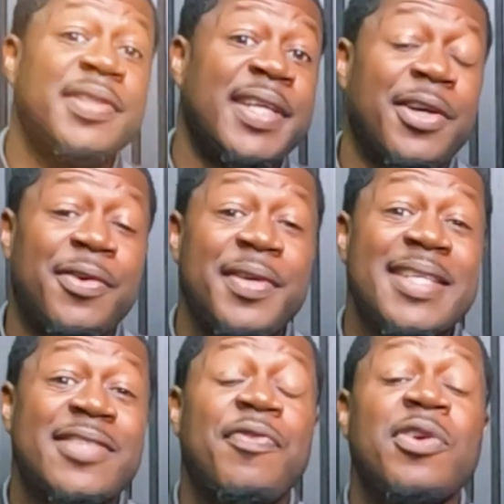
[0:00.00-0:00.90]
scenario
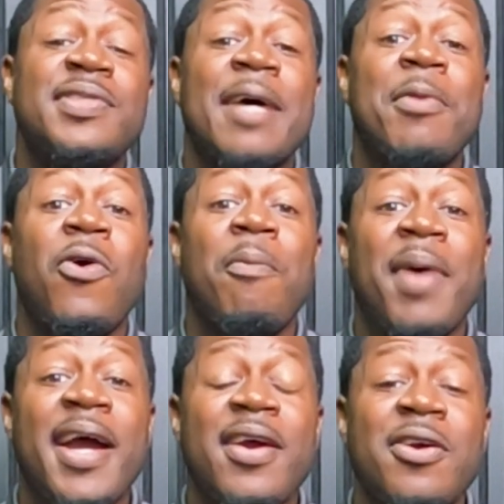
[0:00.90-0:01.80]
is a first-time home
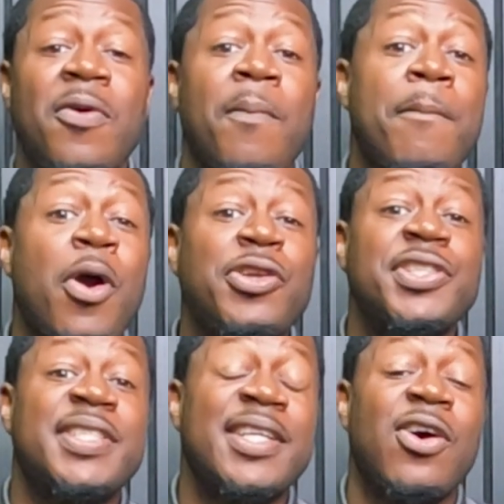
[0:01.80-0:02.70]
buyer
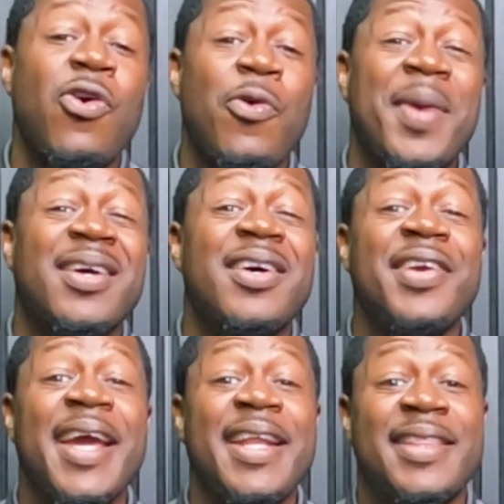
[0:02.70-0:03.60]
purchasing a home at
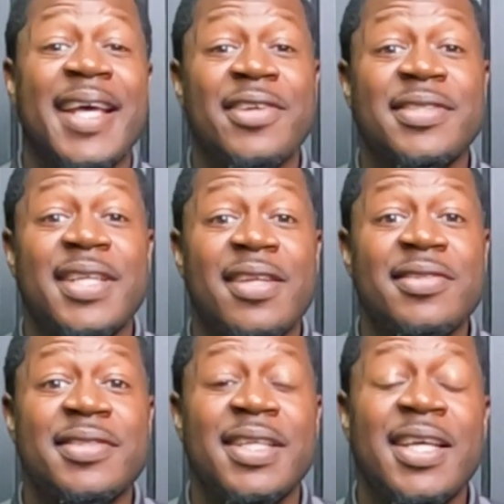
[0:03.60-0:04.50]

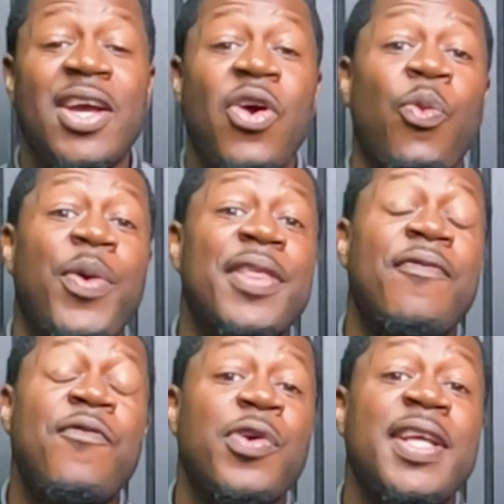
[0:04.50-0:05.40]
$180,000 with
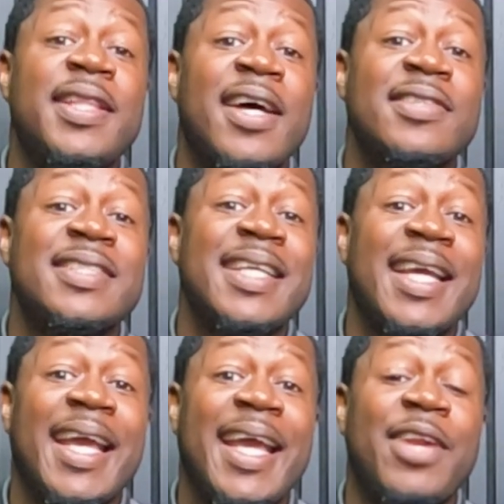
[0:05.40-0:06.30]

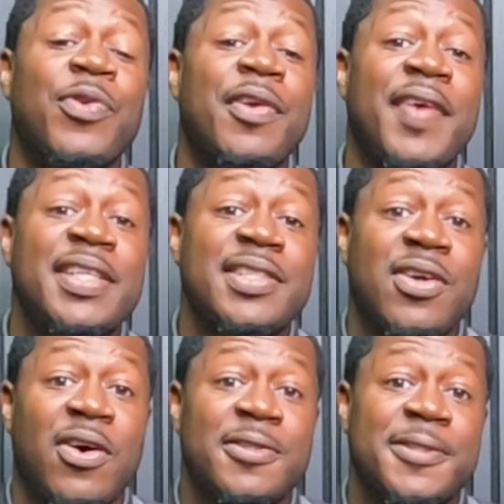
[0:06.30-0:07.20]
$40,000 in renovation
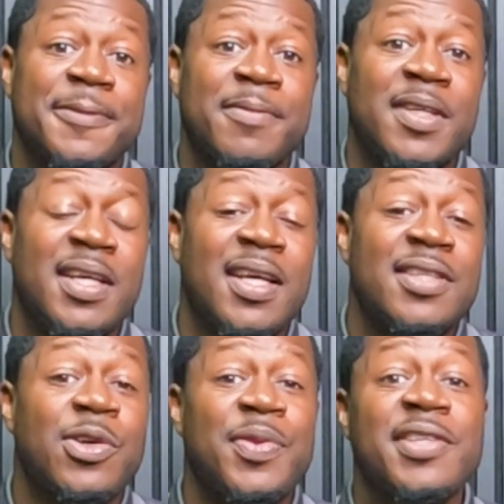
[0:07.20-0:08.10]
costs.
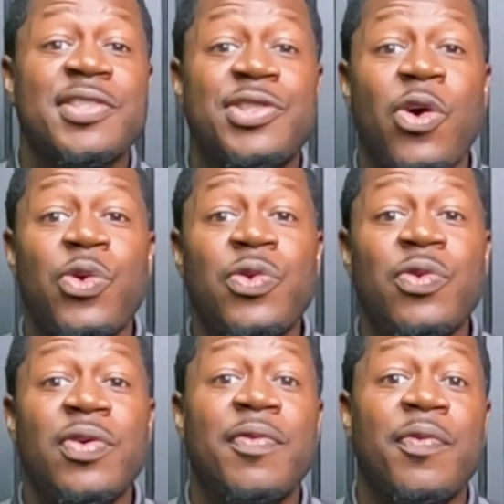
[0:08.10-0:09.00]
So there's a
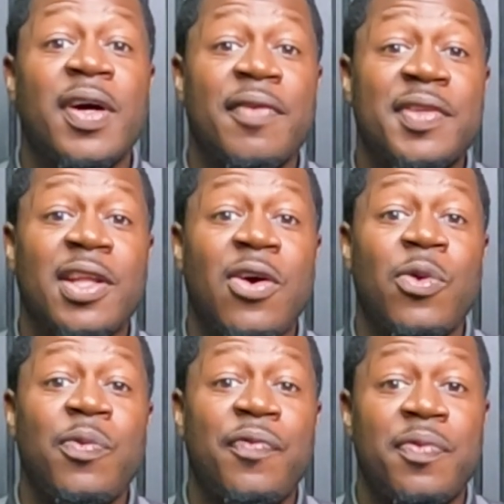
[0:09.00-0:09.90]
total of the
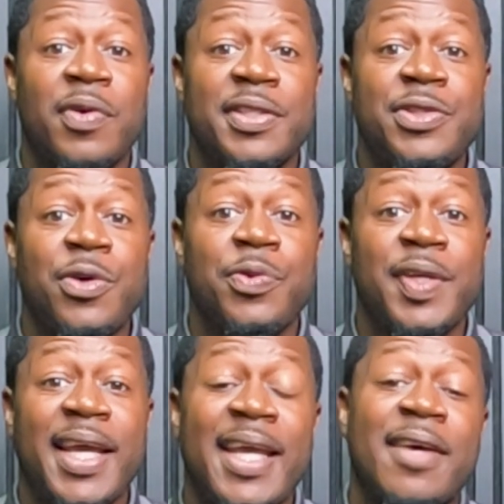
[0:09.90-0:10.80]
loan for the
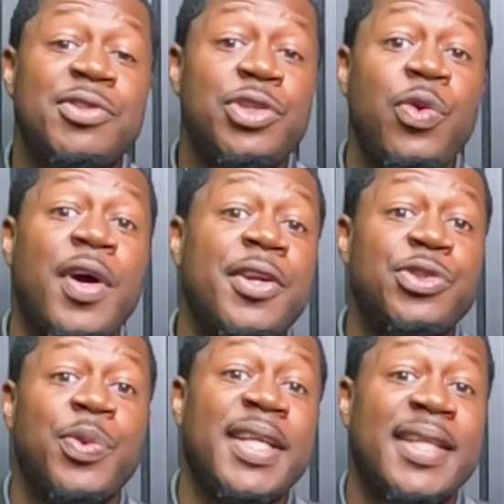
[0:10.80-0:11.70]
203k of
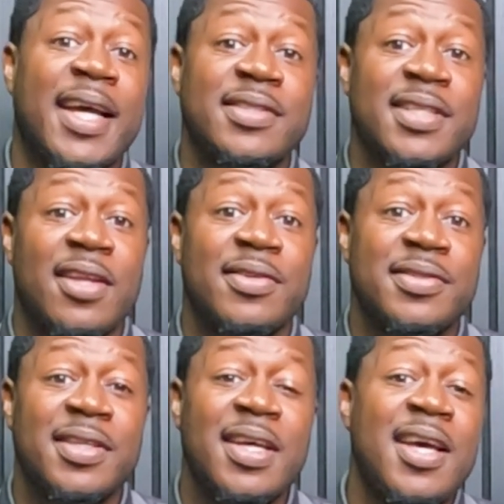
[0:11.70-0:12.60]

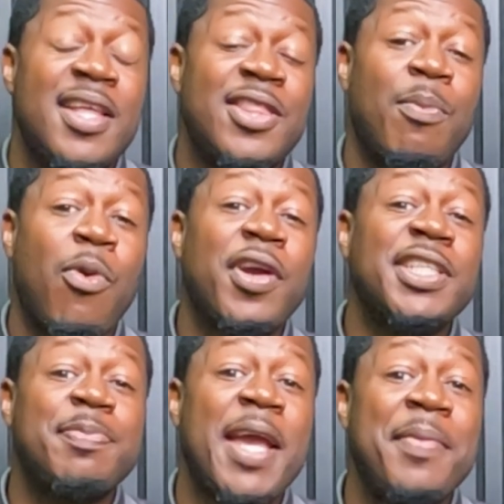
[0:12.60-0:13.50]
$220,000. The
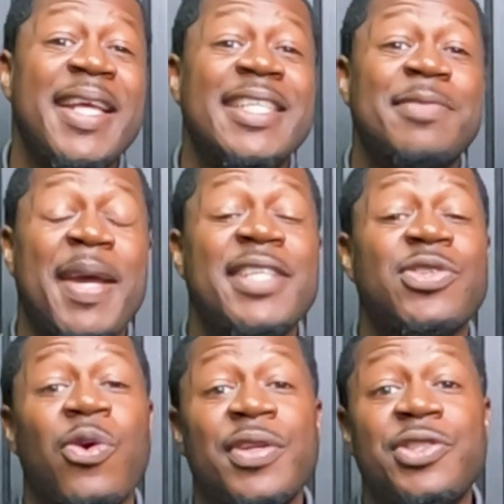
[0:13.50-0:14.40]
mortgage payment is
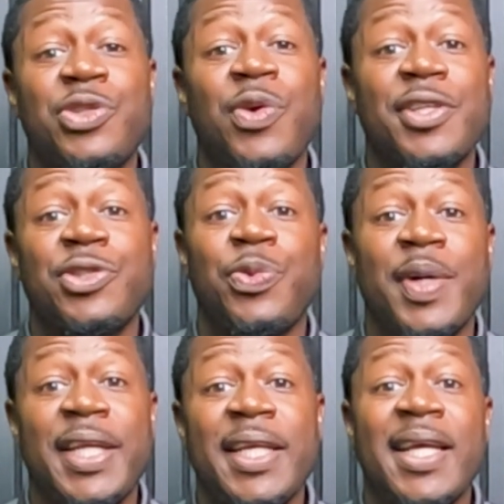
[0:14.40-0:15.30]
based on the
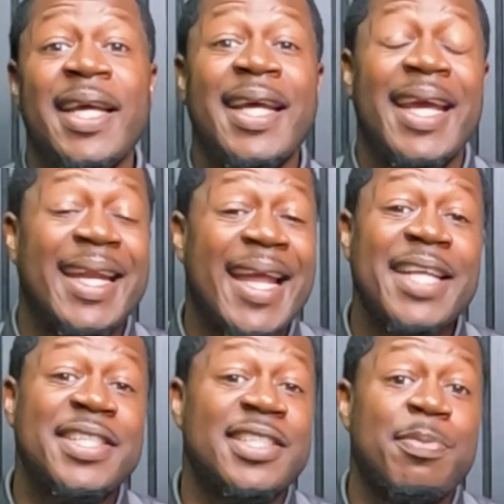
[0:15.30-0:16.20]
$220,000 and
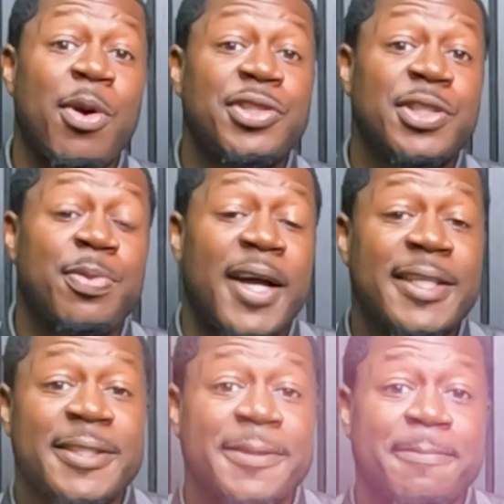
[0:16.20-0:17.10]
not just the purchase price.